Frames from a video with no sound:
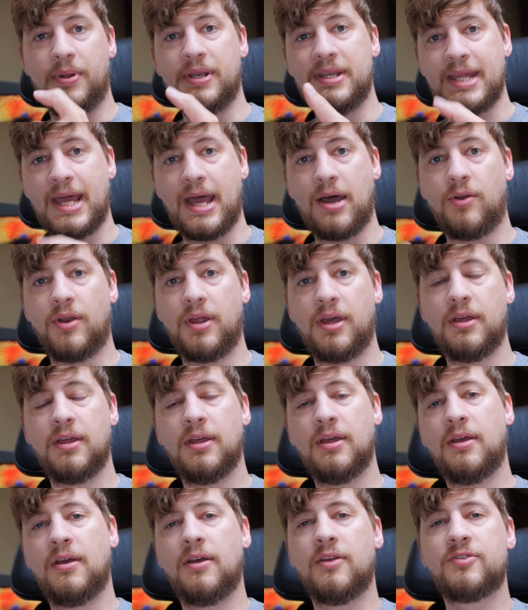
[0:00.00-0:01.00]
and down it.
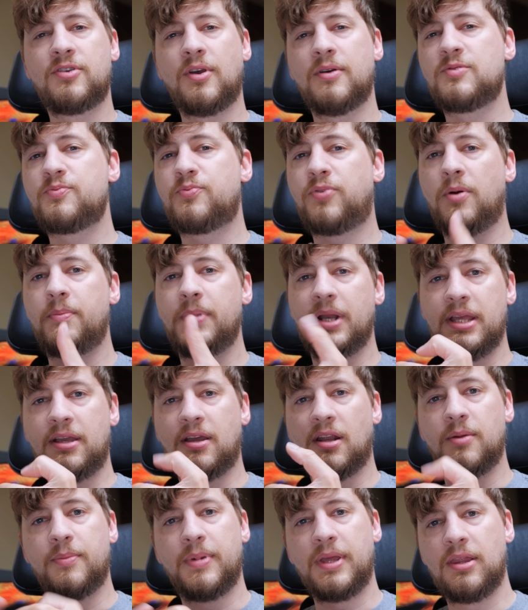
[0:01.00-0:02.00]
So it's probably
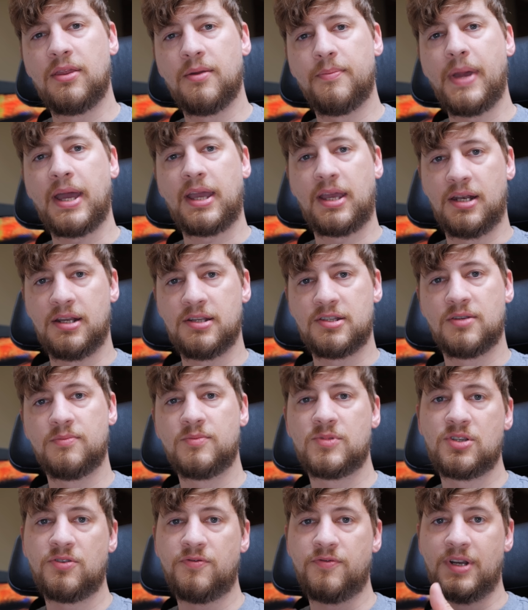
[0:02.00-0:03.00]
going to be the mechanism
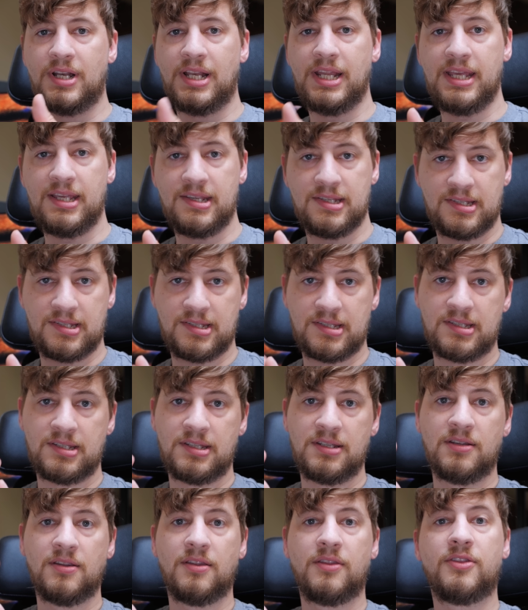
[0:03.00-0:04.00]
to
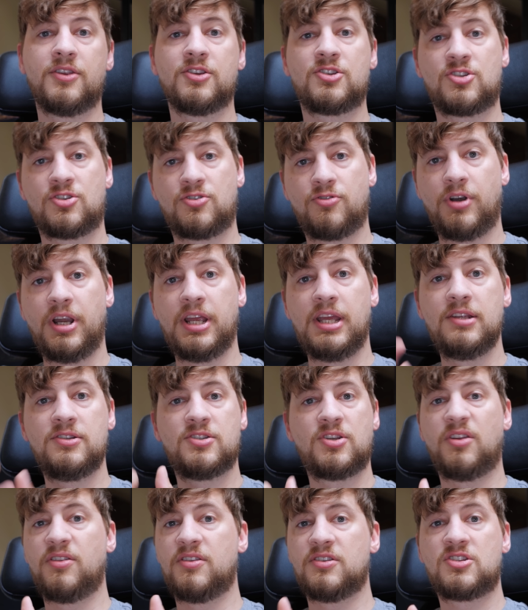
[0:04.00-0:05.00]
release the screen,
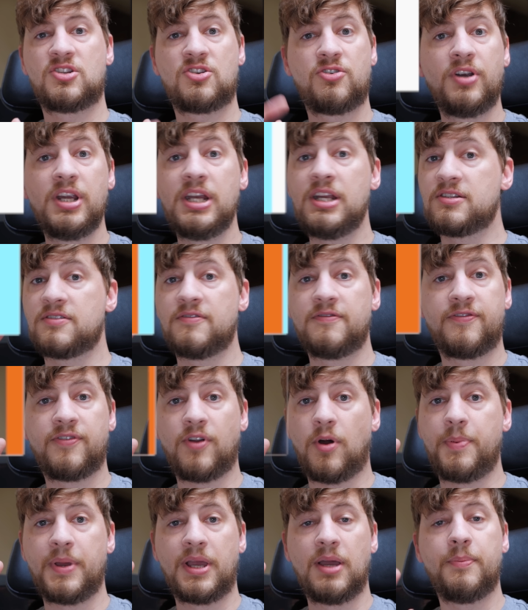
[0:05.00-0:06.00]
so the screen isn't
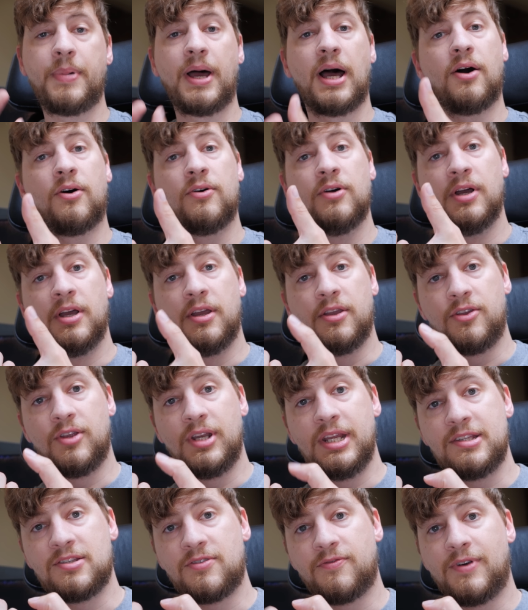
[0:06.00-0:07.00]
flopping about. You
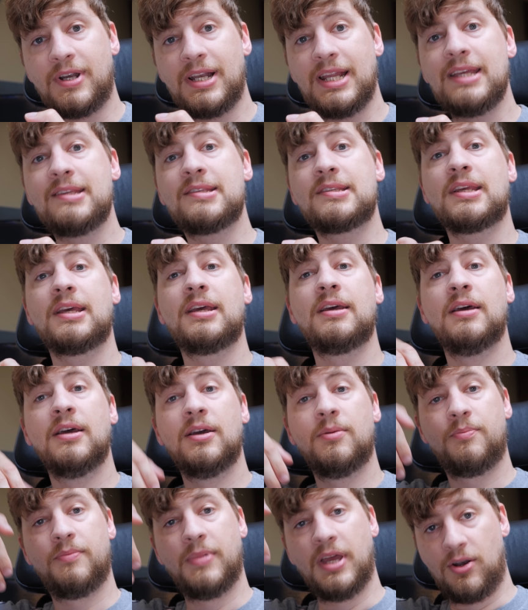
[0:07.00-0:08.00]
need to release it
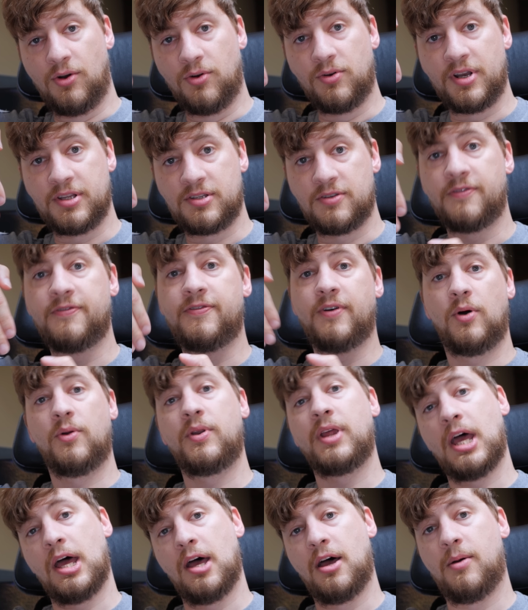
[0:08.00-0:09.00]
in order to fold
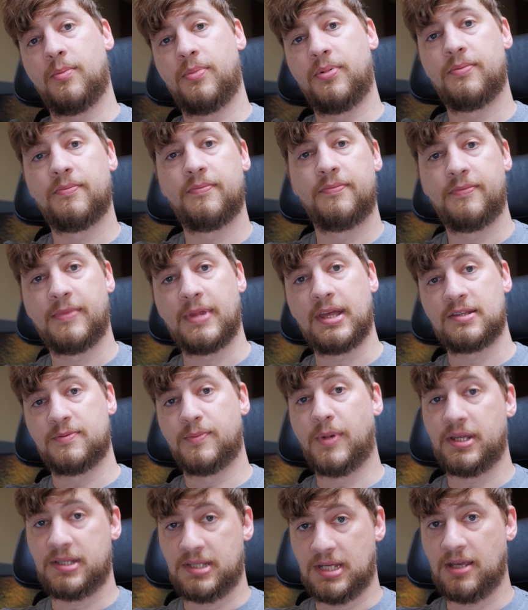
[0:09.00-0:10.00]
it up. That's
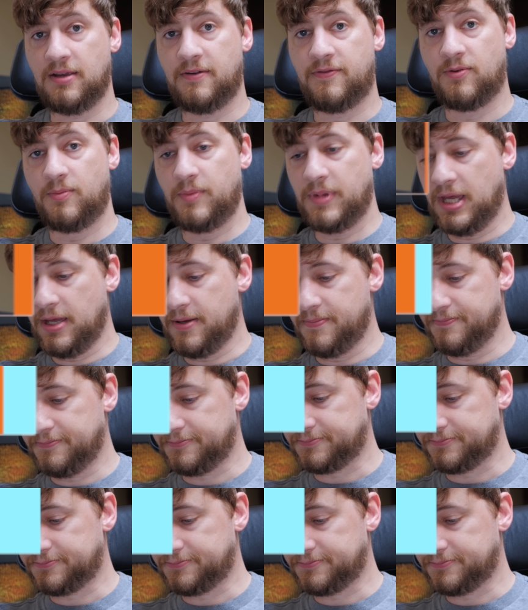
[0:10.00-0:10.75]
my take from that.